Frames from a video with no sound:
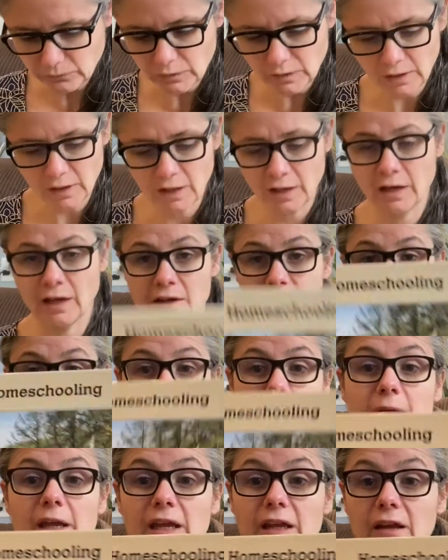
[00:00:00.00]
And I just
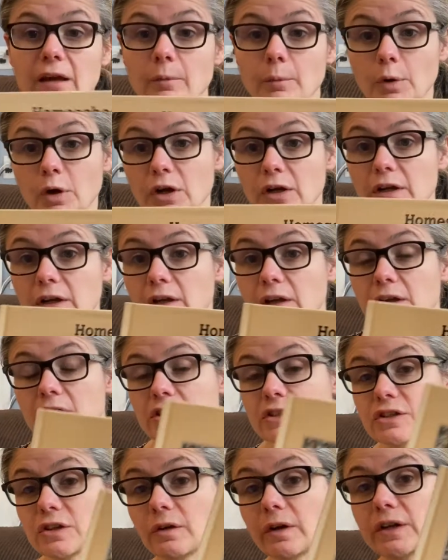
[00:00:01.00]
make a book.
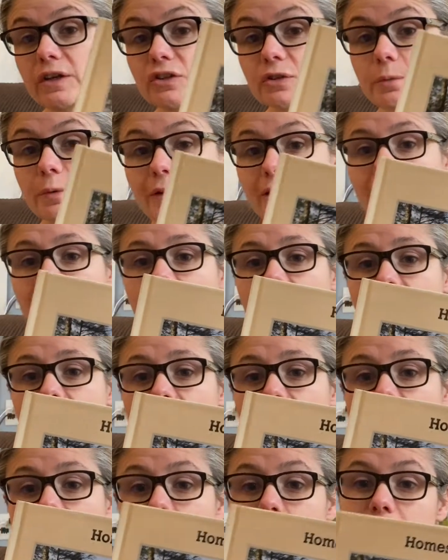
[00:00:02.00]
So I usually put on the
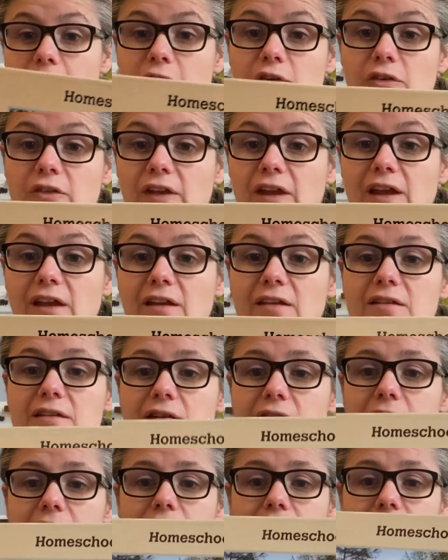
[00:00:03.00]
cover, picture the
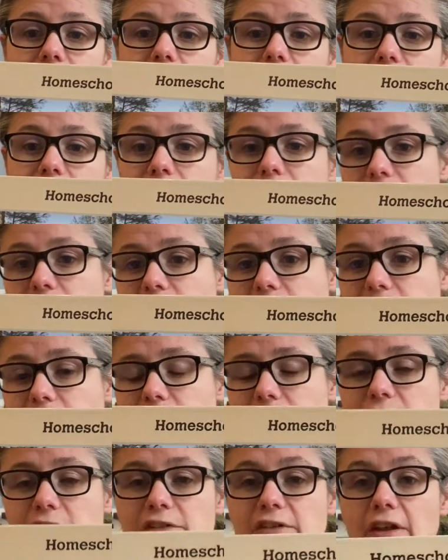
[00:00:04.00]
kids,
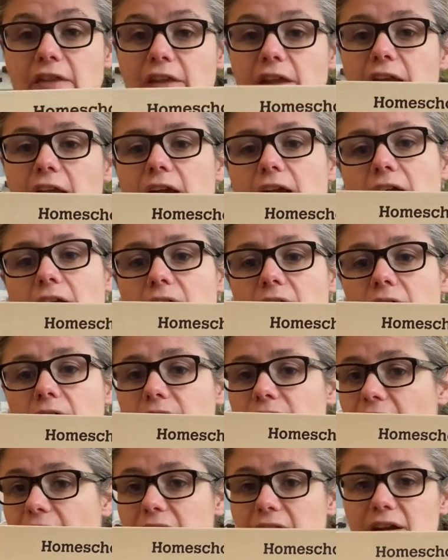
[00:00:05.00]
say the year
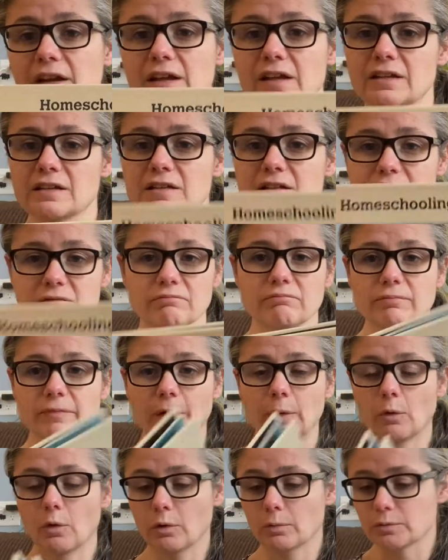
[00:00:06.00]
that it is,
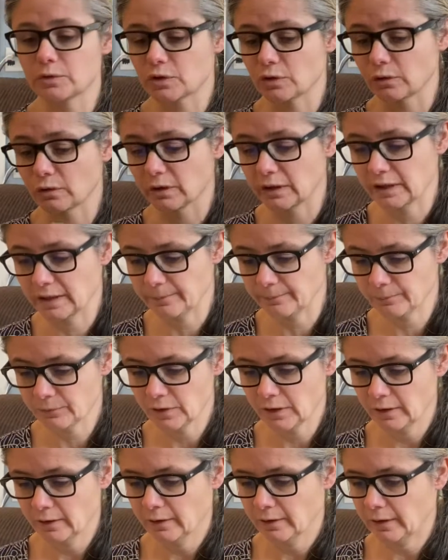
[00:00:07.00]
that we're homeschooling.
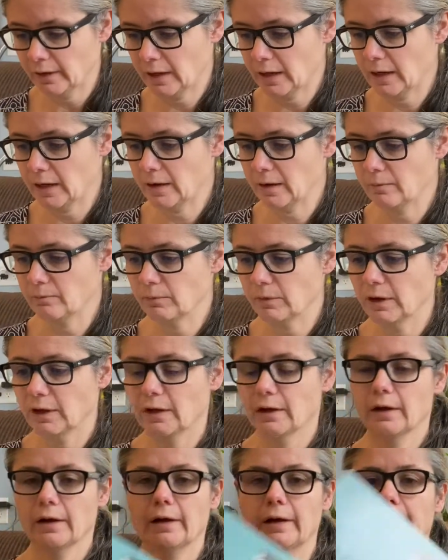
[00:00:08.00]
Um,
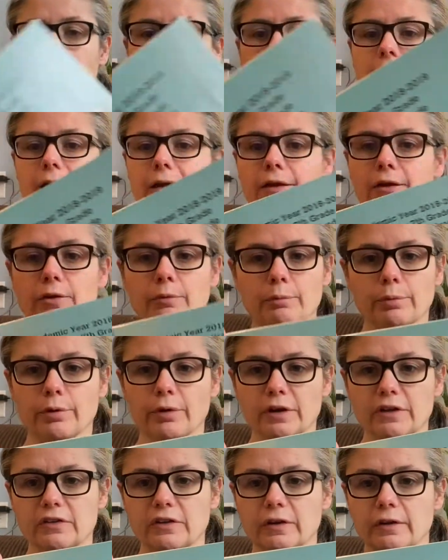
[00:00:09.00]
I
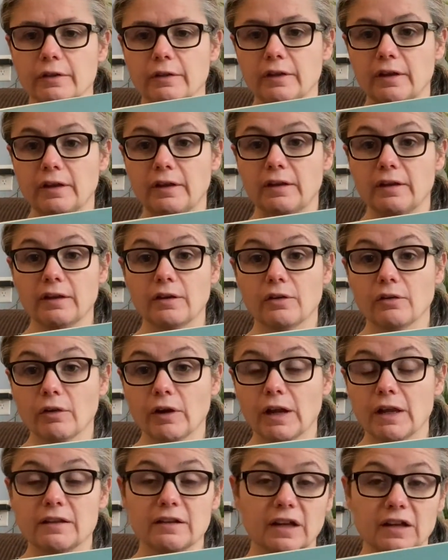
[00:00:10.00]
put the
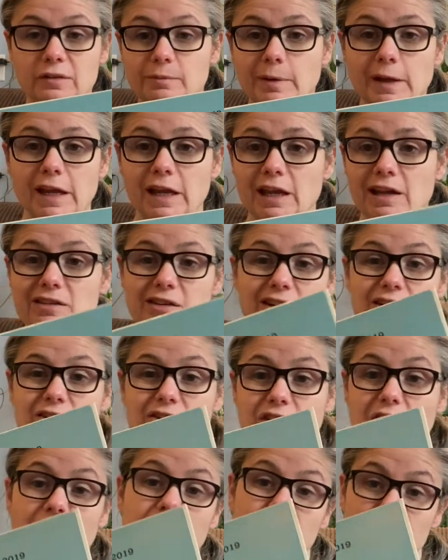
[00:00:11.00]
grade next page.
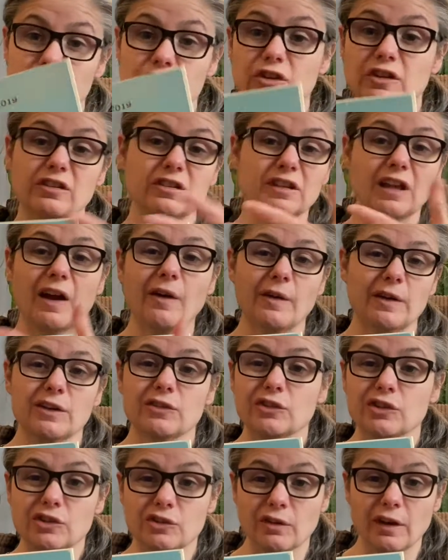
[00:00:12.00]
I, I usually, this is how I
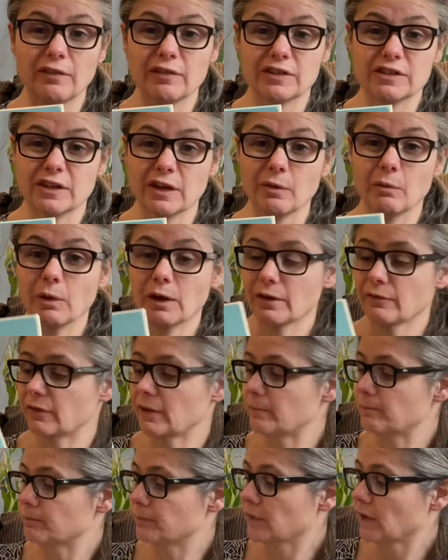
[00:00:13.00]
usually do every single one of
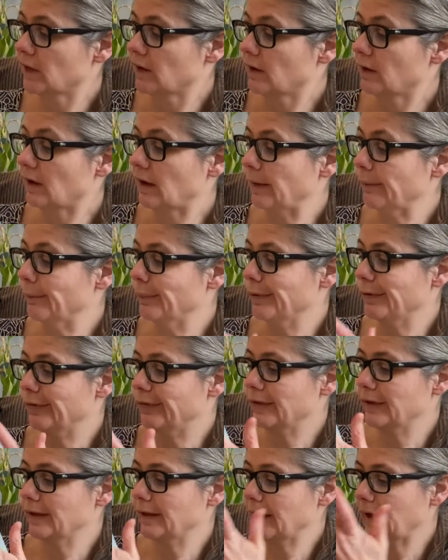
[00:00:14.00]
them. I'll put
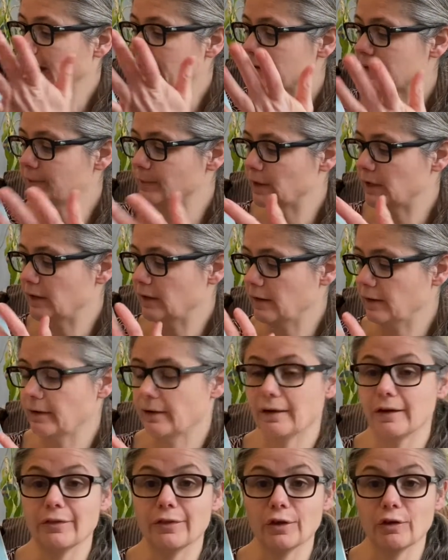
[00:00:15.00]
the academic
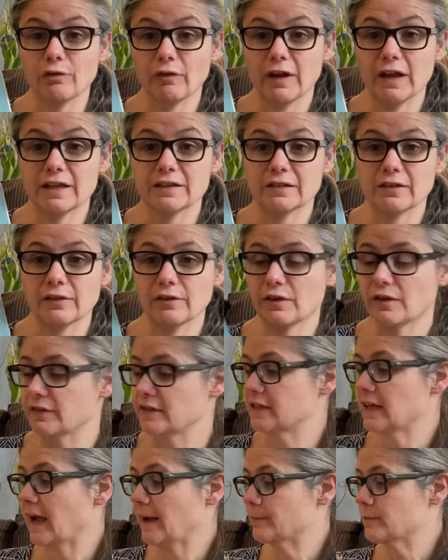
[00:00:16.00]
year and the grades that they're in.
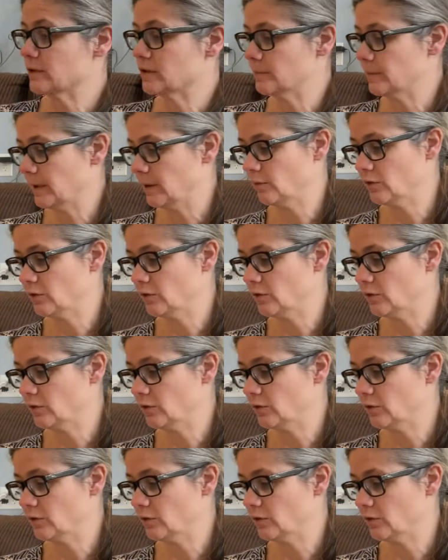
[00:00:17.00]
This happens to be when